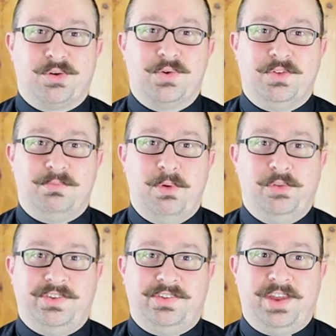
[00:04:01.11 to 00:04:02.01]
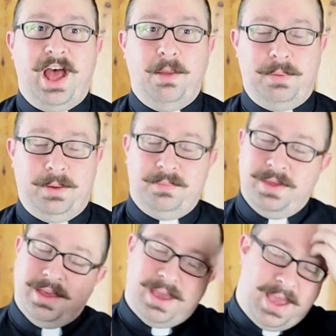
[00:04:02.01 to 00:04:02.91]
recruits Moses to help him,
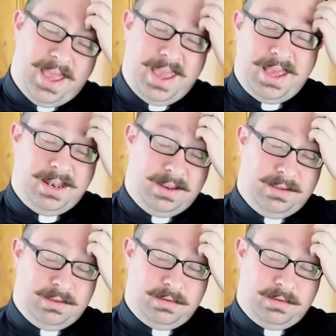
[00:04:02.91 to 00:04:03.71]
and